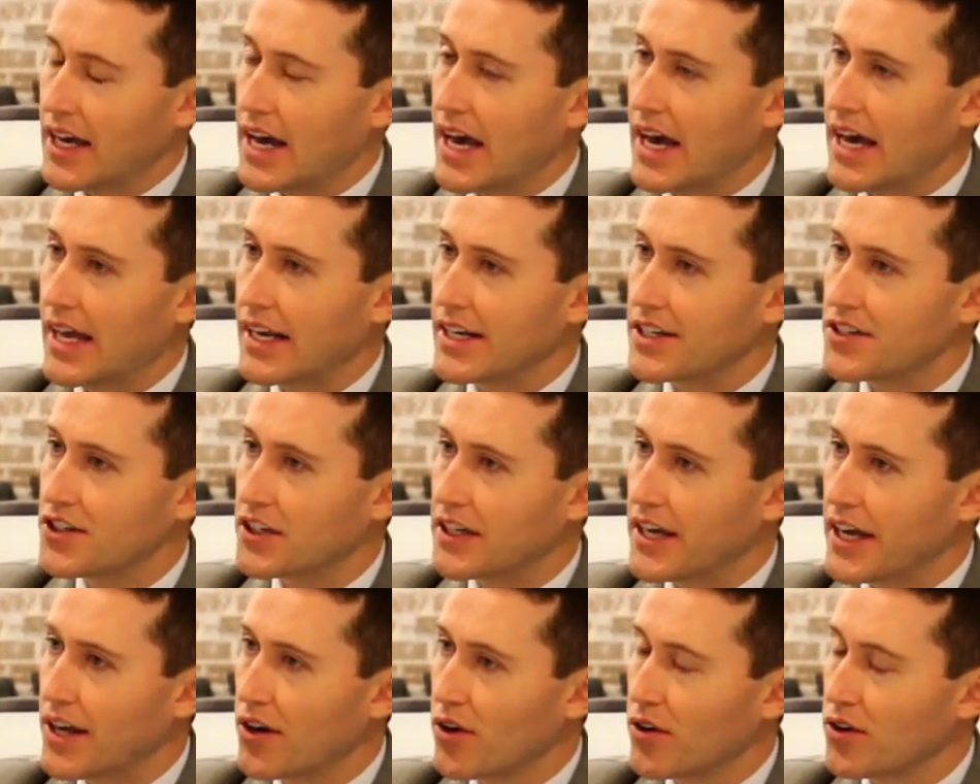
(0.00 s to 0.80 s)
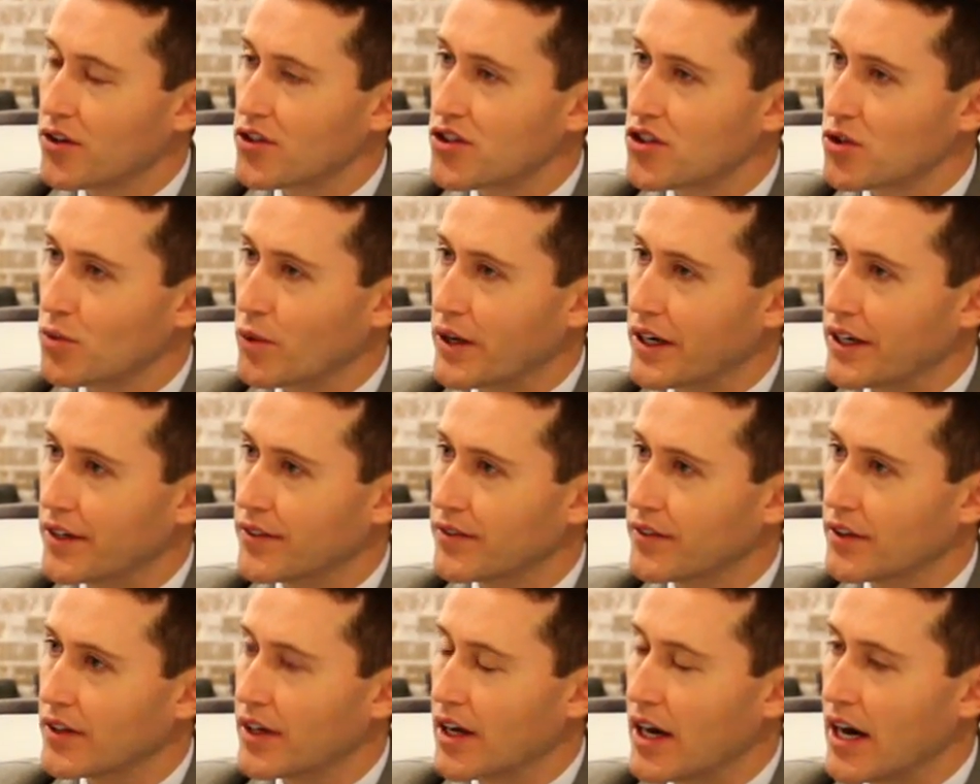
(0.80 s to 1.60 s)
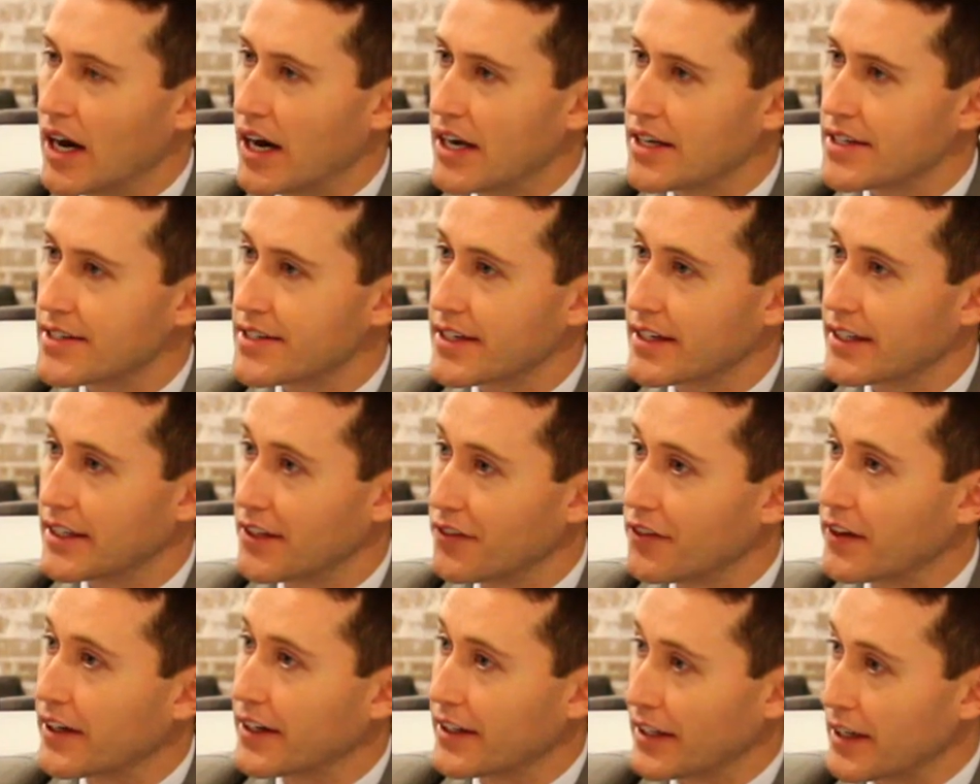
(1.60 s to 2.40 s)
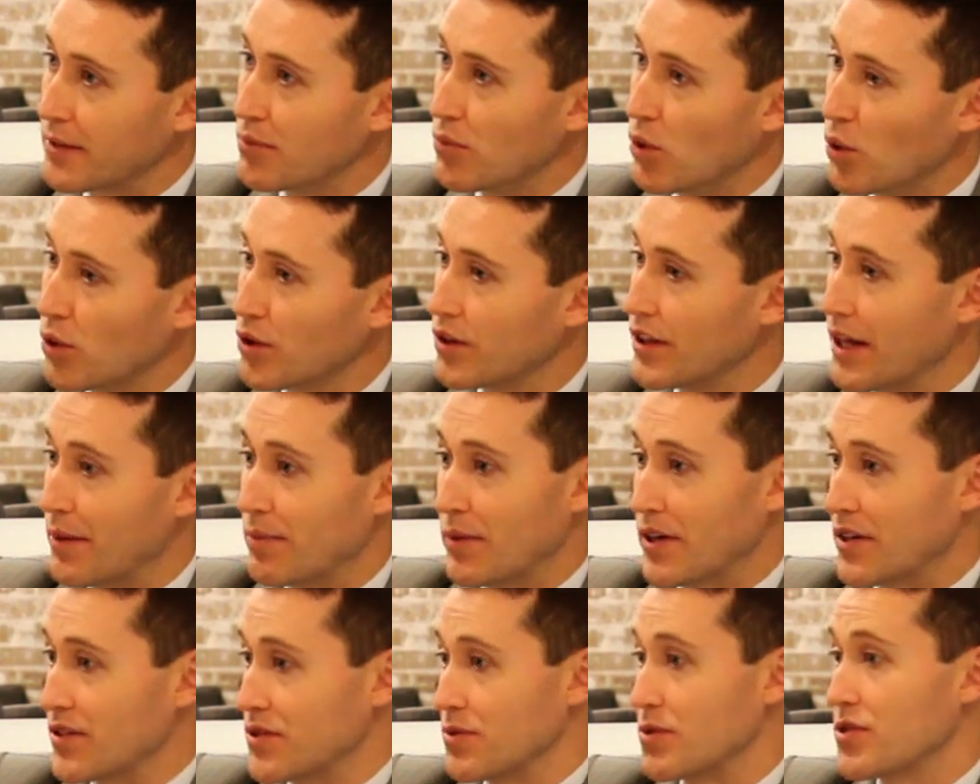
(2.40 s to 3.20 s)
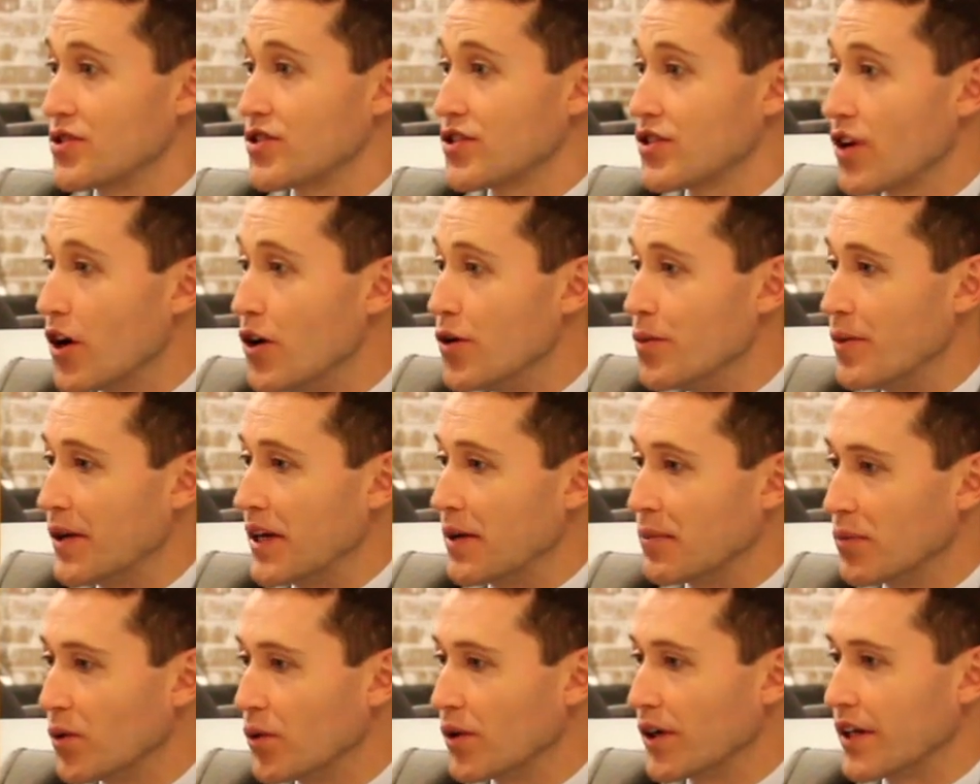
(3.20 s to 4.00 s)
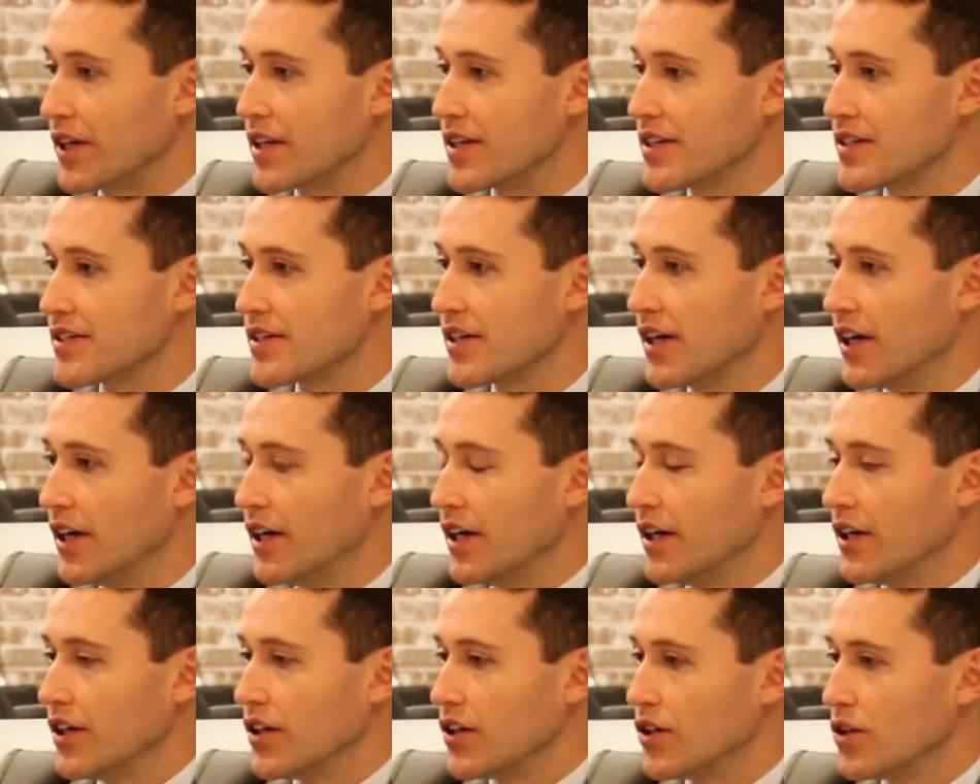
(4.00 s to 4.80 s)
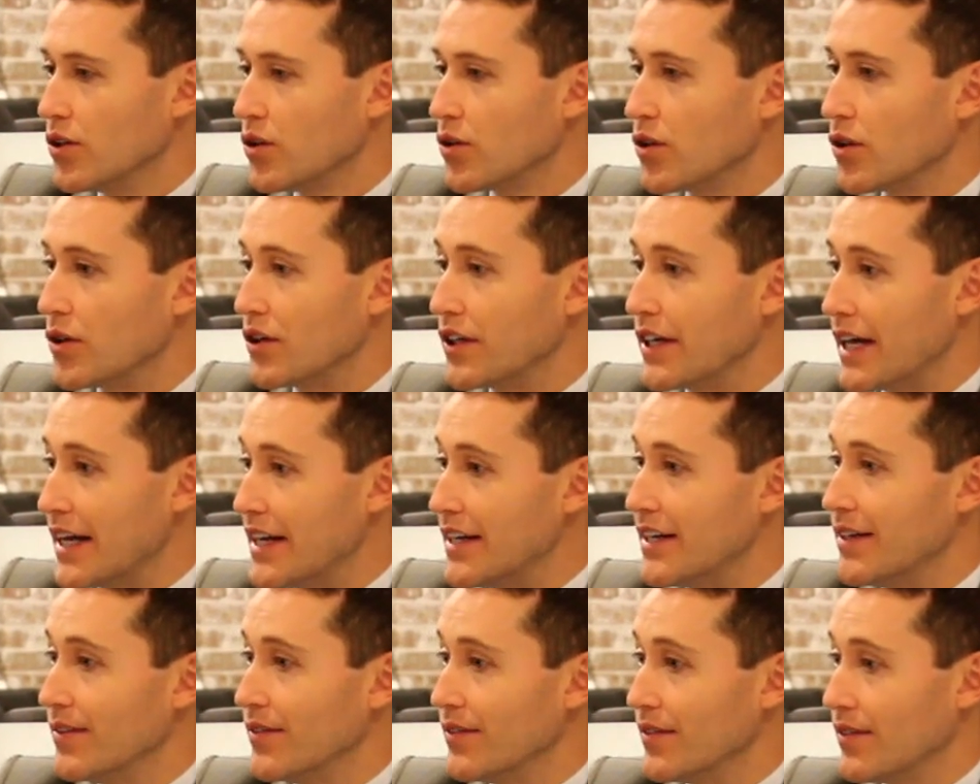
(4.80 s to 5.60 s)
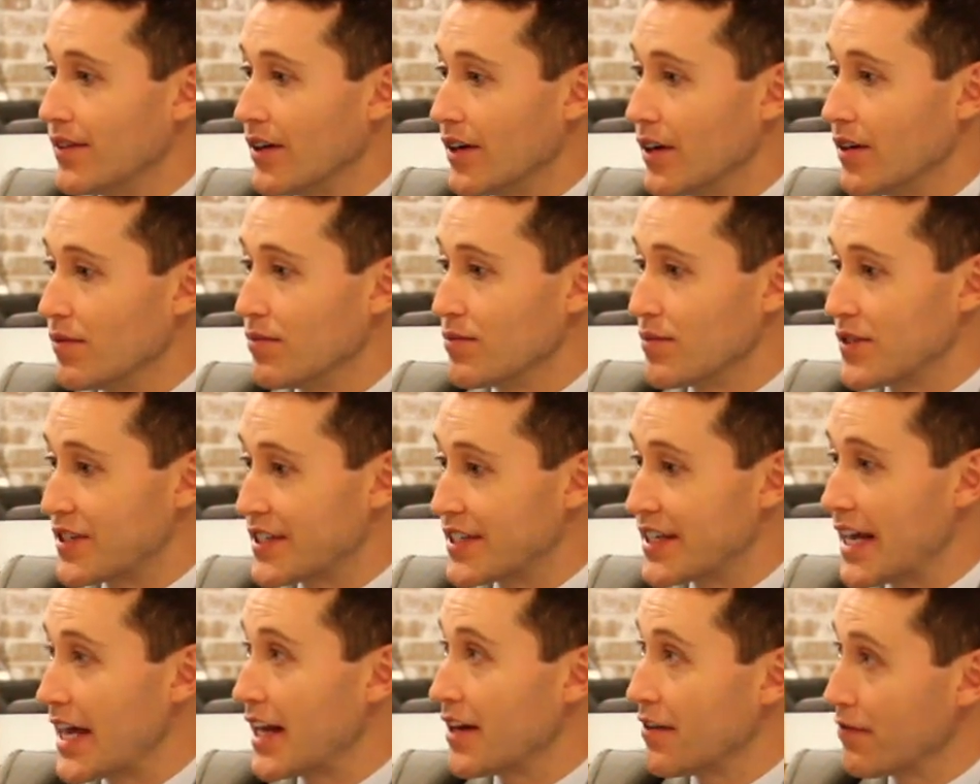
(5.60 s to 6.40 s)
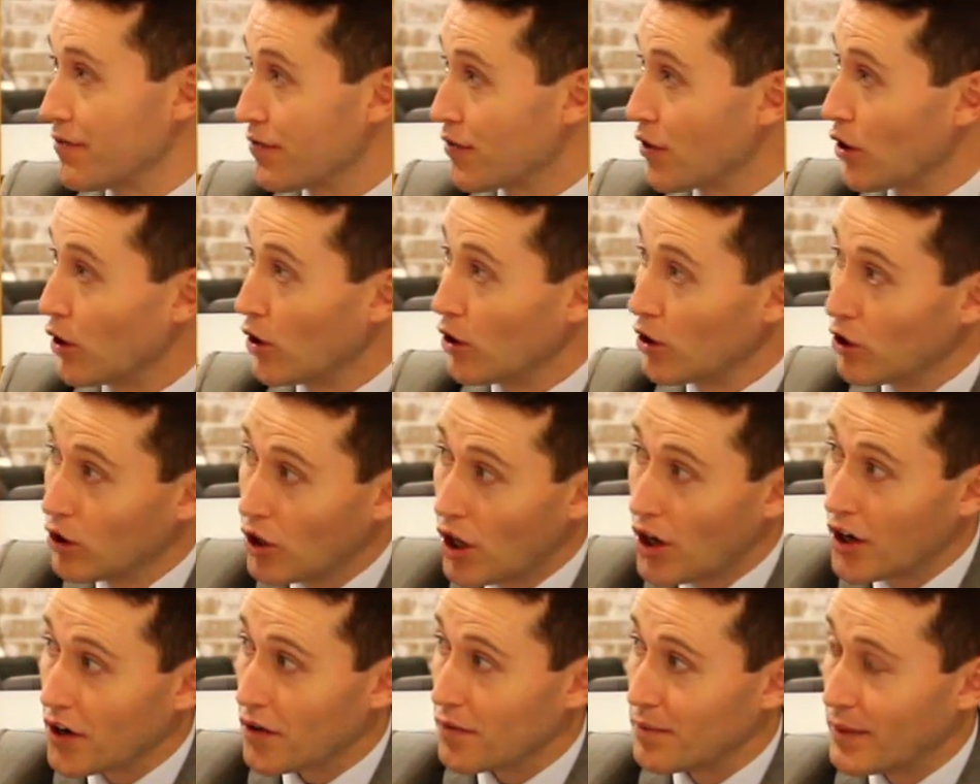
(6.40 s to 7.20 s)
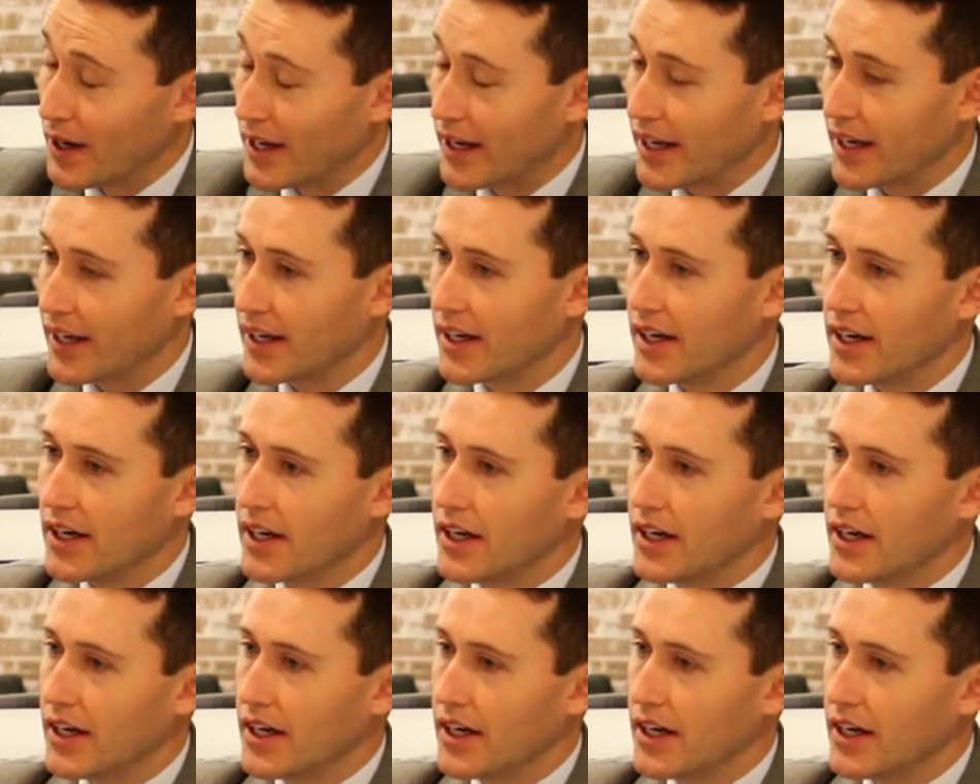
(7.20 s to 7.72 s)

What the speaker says: And to get on to win significantly more than that, because there were so many bookies, you could get set for a lot of money.